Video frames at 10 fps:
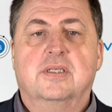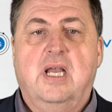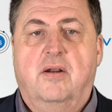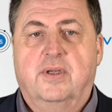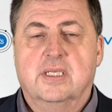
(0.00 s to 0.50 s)

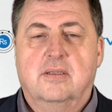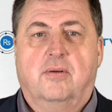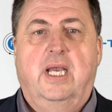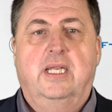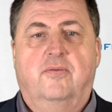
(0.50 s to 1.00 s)
discovery is
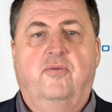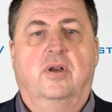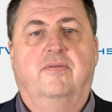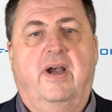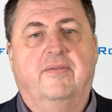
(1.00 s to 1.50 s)
located
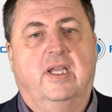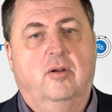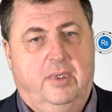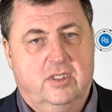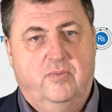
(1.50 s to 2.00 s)
45
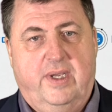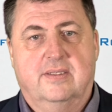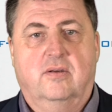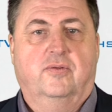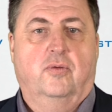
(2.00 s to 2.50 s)
kilometers
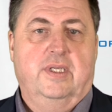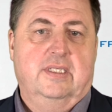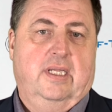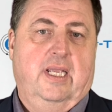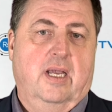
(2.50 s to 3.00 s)
west of the
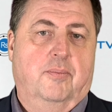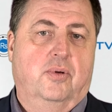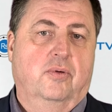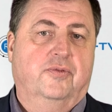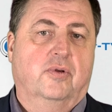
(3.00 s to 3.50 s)
recently
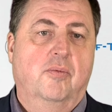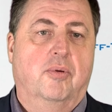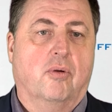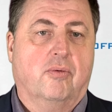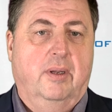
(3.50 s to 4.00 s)
approved drill
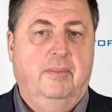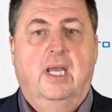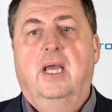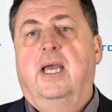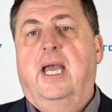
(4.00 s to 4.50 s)
program
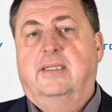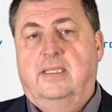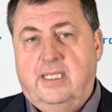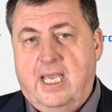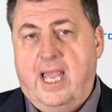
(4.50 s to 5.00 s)
at
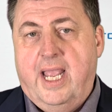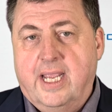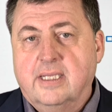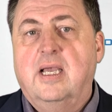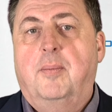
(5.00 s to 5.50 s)
the
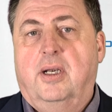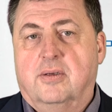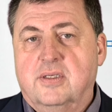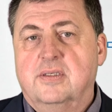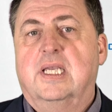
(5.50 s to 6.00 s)
DIA
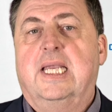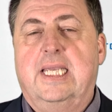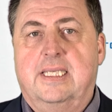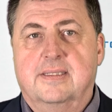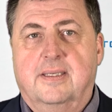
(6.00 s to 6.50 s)
Tabalosas
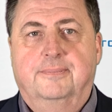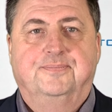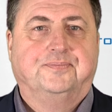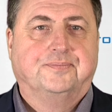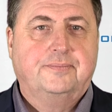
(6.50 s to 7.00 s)
East.
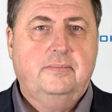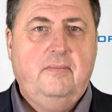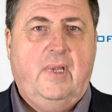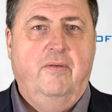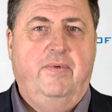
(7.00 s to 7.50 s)

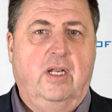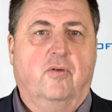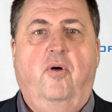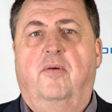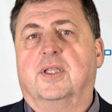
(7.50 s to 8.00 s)
We
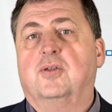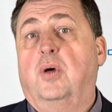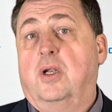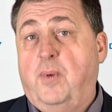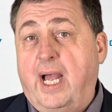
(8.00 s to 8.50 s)
look forward
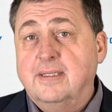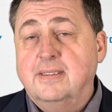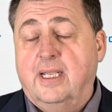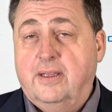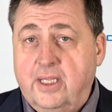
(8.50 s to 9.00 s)
to
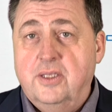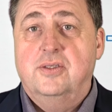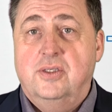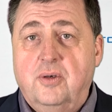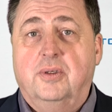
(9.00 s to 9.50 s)
advancing
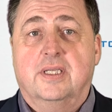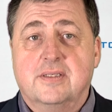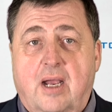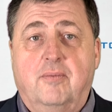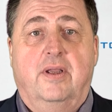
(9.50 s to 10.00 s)
this new
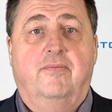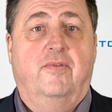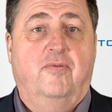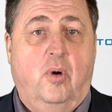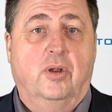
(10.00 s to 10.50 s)
discovery
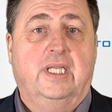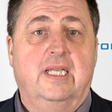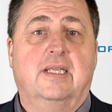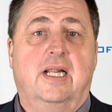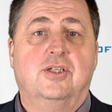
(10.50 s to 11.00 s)
with more
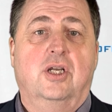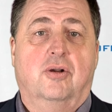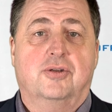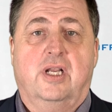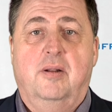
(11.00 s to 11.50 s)
detailed
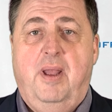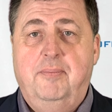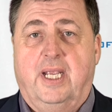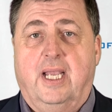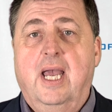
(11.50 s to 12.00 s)
geological
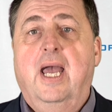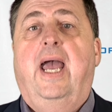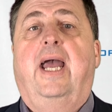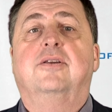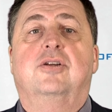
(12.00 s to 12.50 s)
mapping
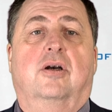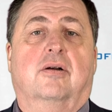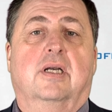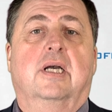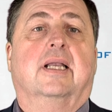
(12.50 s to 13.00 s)
and
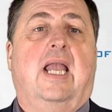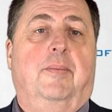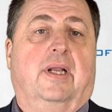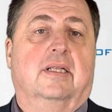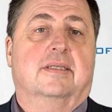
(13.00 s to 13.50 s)

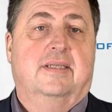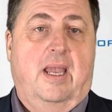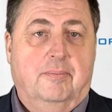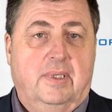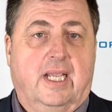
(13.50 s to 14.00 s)
geochemical
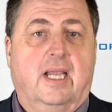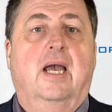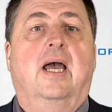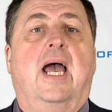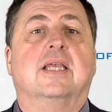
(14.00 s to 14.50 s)
sampling
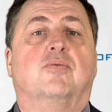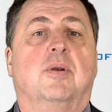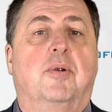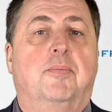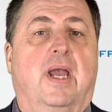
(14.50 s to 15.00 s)
as
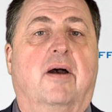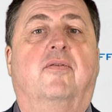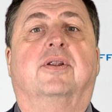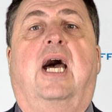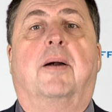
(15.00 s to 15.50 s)
we prepare
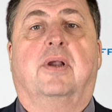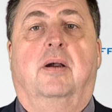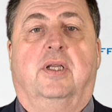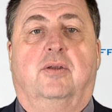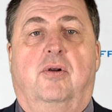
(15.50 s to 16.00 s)
for the
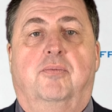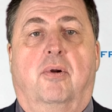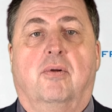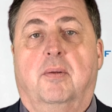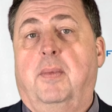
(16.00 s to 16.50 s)
upcoming drill
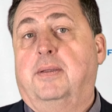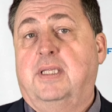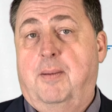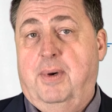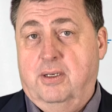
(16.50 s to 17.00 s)
program at
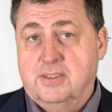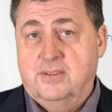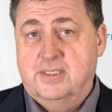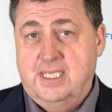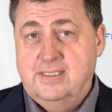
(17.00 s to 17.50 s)

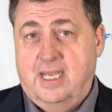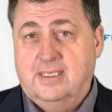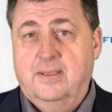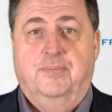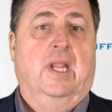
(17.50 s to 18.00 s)
Tabalosas, he
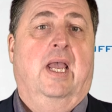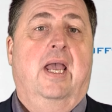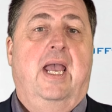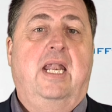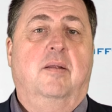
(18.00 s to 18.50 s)
said.
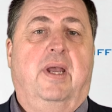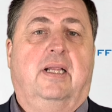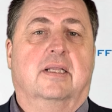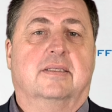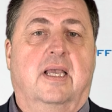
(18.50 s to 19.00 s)
Hannan
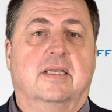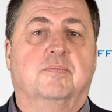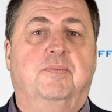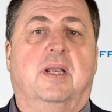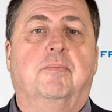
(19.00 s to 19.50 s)
Metals has
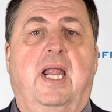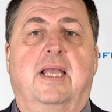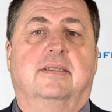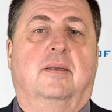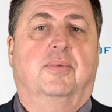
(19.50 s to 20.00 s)
big
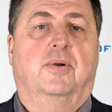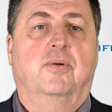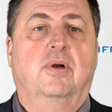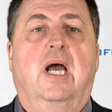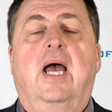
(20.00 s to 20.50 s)
plans in
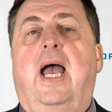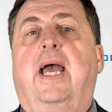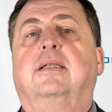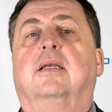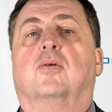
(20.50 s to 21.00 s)
Peru
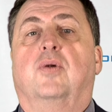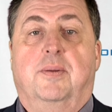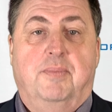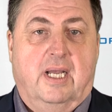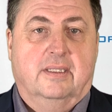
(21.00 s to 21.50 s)
and
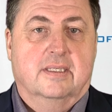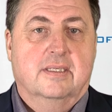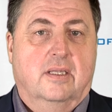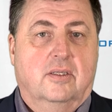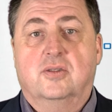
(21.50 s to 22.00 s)
great
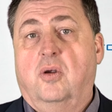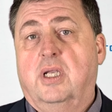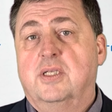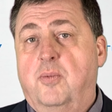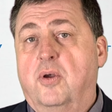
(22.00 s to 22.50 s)
partners. The
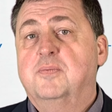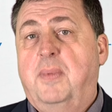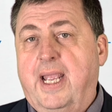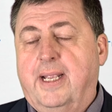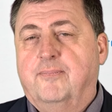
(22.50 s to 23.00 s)
stock is worth
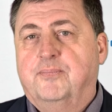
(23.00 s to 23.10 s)
buying.